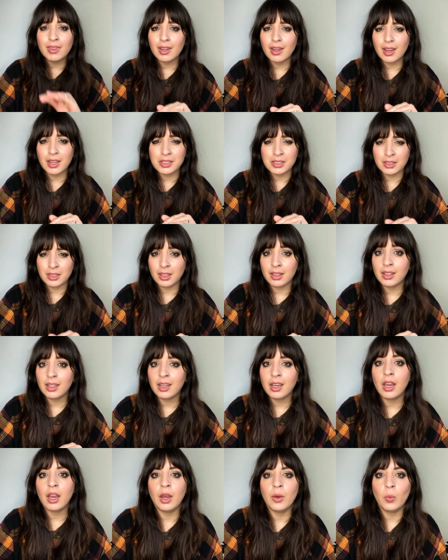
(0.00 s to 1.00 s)
Ideally,
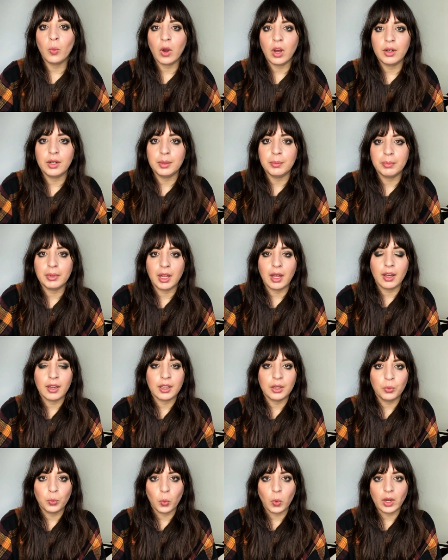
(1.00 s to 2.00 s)
I wanted black
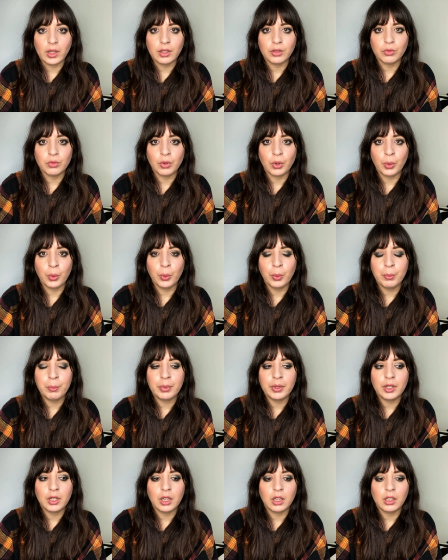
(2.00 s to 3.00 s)
and white rope.
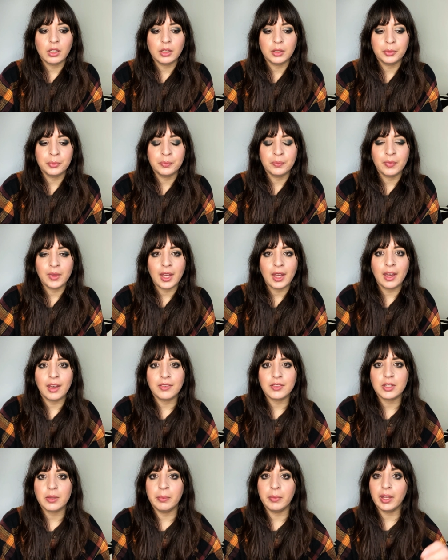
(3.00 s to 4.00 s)
I have
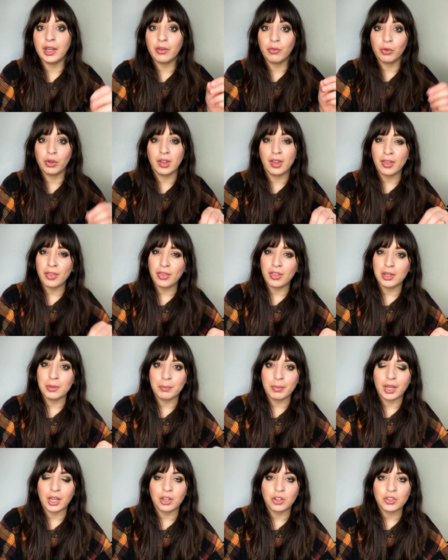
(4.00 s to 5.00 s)
some like really thin
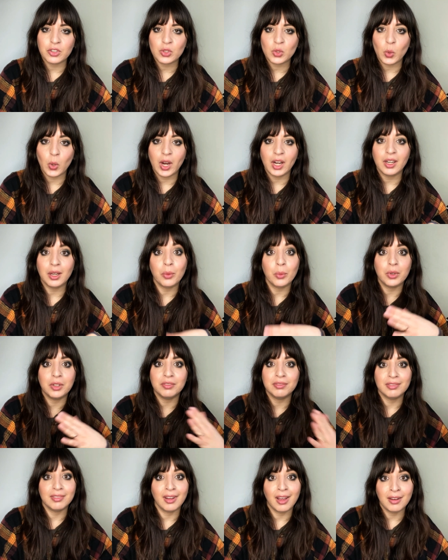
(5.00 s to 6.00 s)
baker's twine. I would
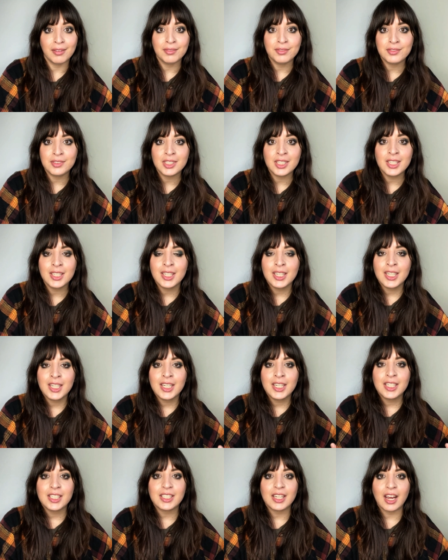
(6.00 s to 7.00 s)
have loved
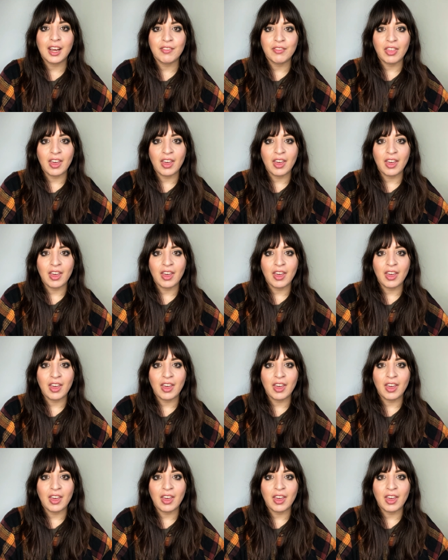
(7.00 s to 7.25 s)
to have